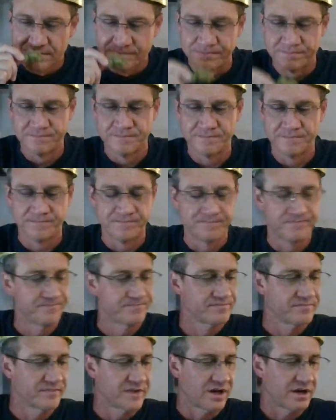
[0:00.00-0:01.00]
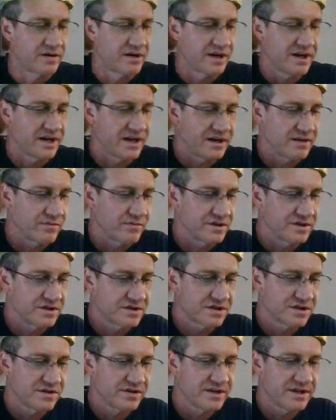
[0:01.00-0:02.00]
Mm. All right. Well, let's
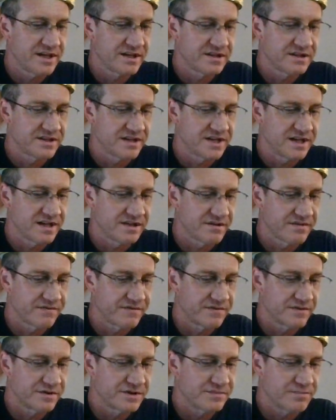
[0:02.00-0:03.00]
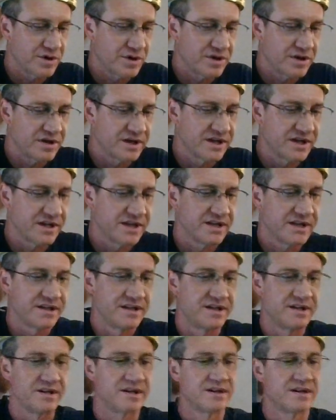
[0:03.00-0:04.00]
go ahead and take the first bong hit
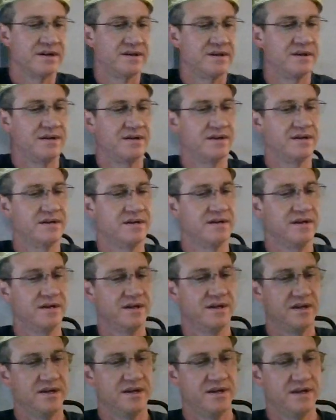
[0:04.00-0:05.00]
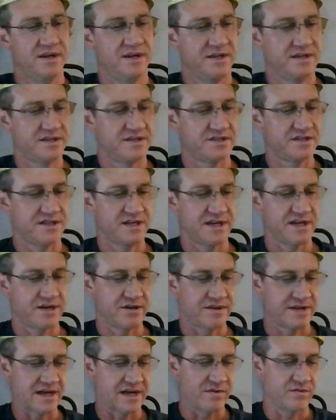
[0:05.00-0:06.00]
here. See how
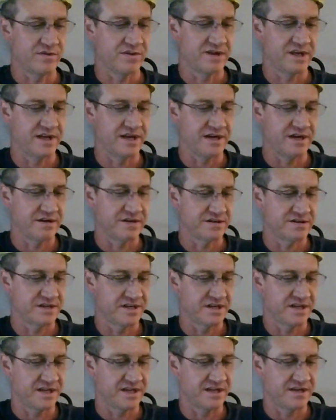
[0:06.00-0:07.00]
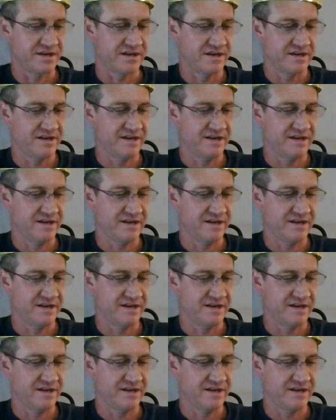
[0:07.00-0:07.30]
that one layers in.